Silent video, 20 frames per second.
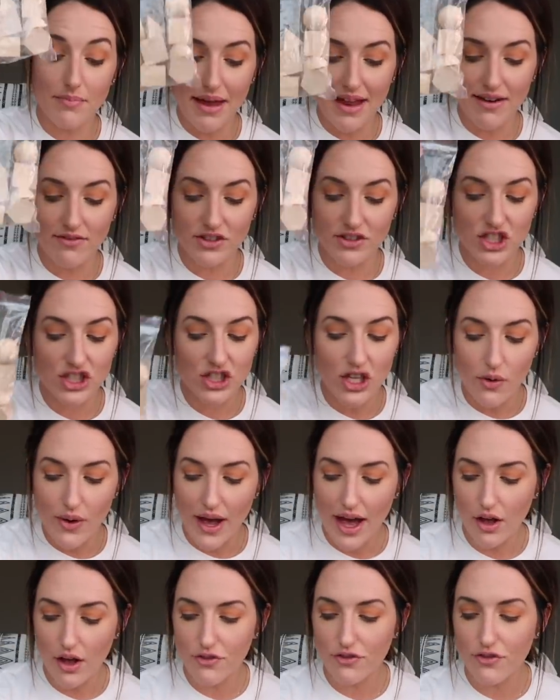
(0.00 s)
been so
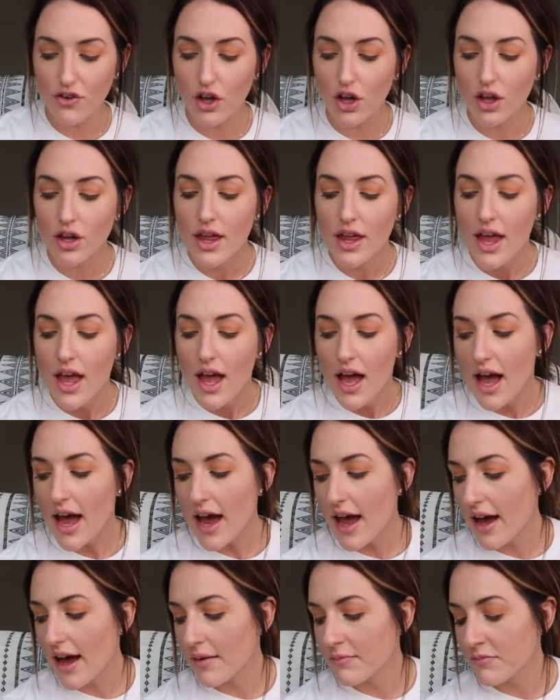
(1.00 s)
helpful
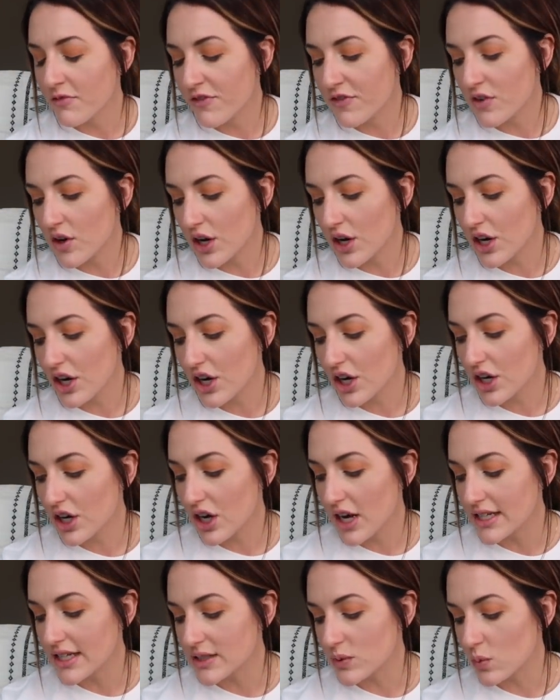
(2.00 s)
um, for
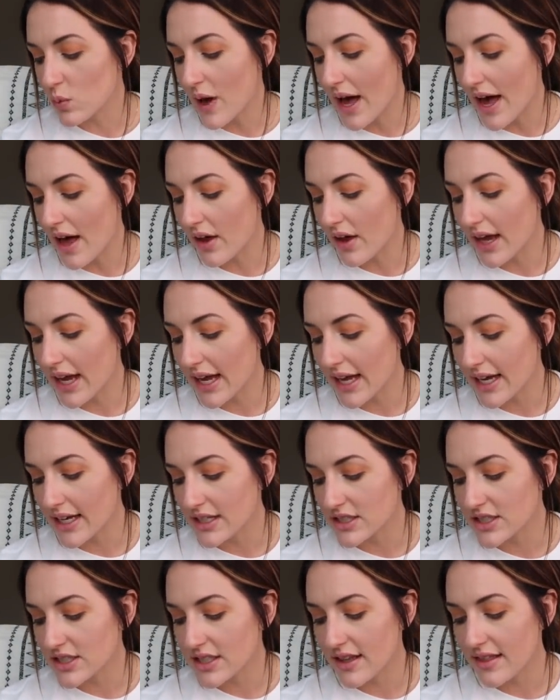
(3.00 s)
her as well.
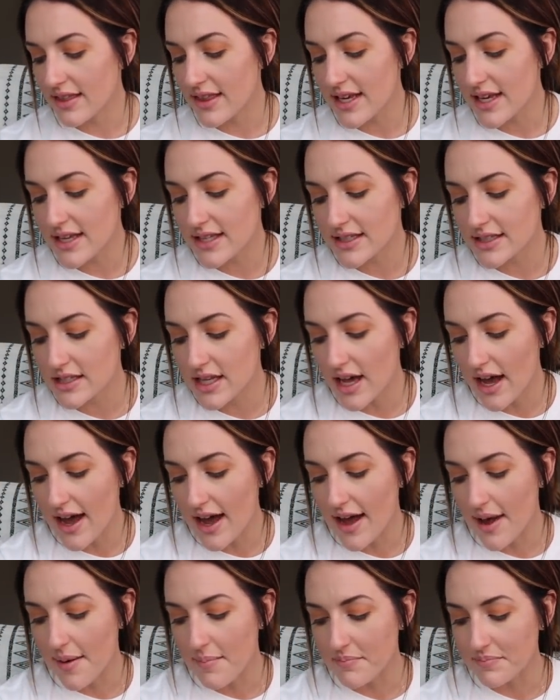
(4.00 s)
And these
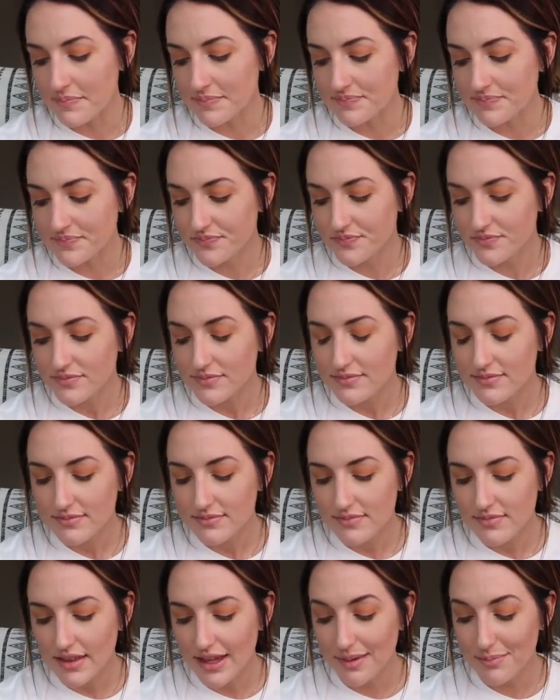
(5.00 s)
um,
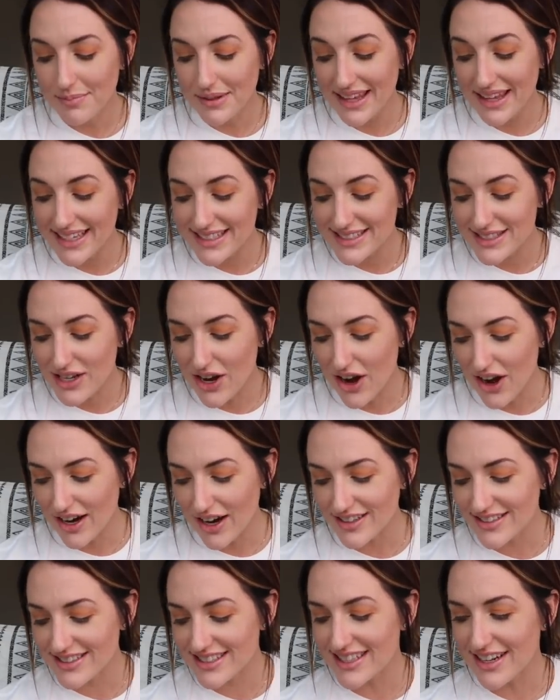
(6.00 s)
place
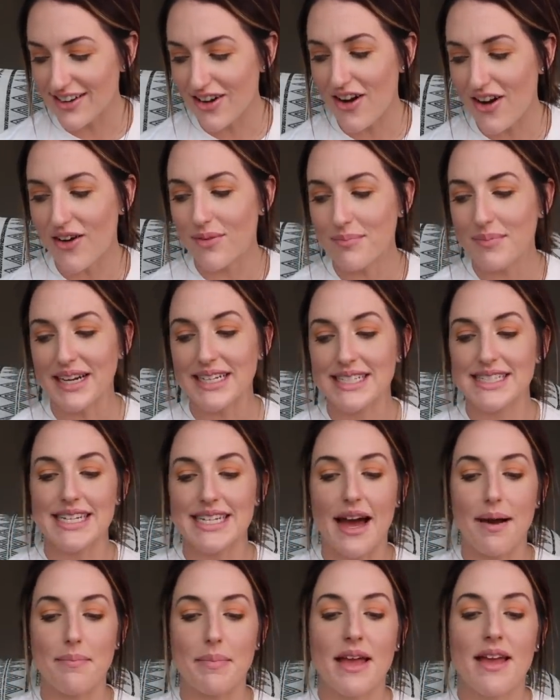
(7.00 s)
cards, they're all mixed
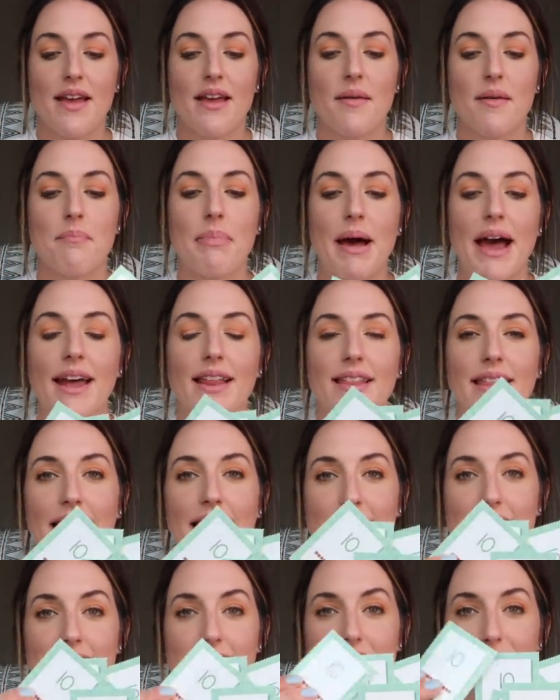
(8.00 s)
up, but
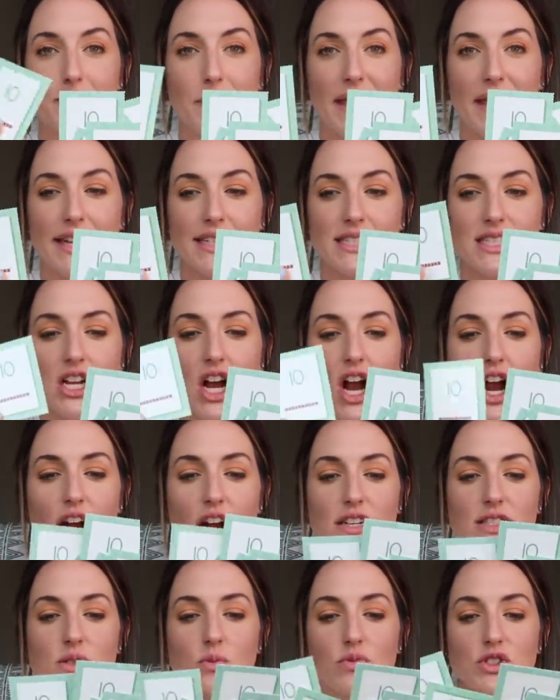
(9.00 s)
like these place
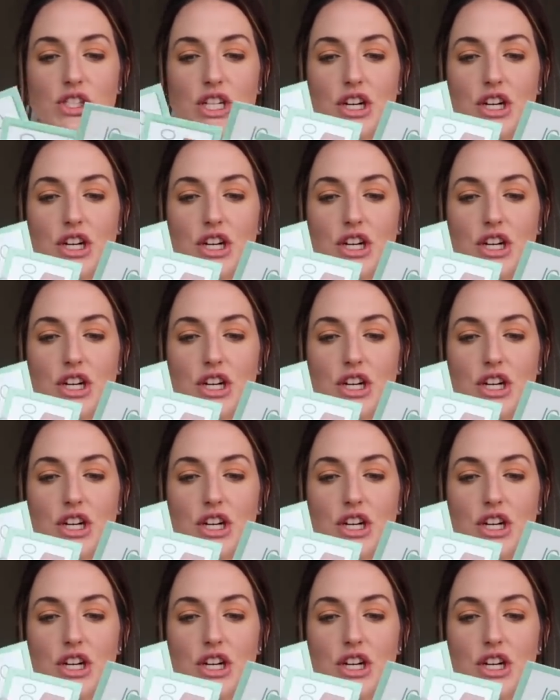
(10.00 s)
cards to